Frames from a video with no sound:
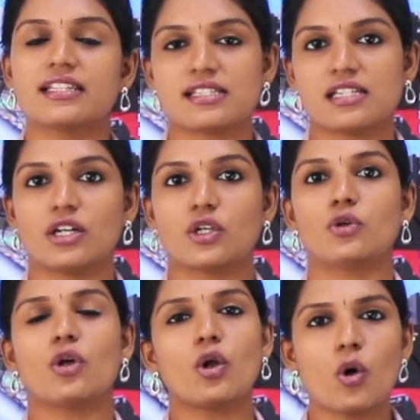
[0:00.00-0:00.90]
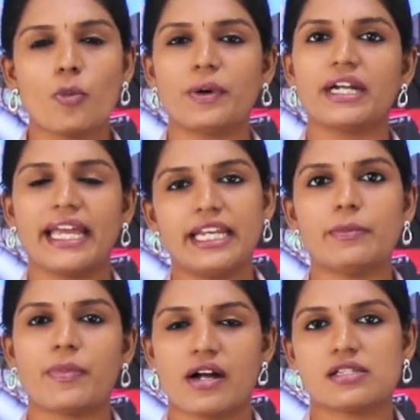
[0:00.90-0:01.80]
the circuit or open
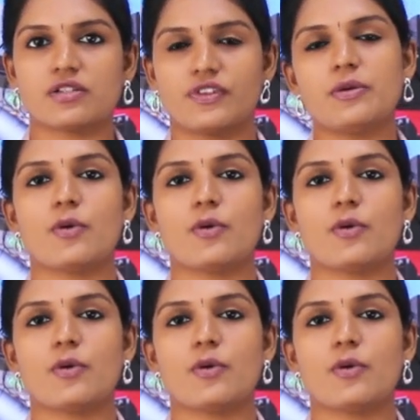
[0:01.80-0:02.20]
any parts of the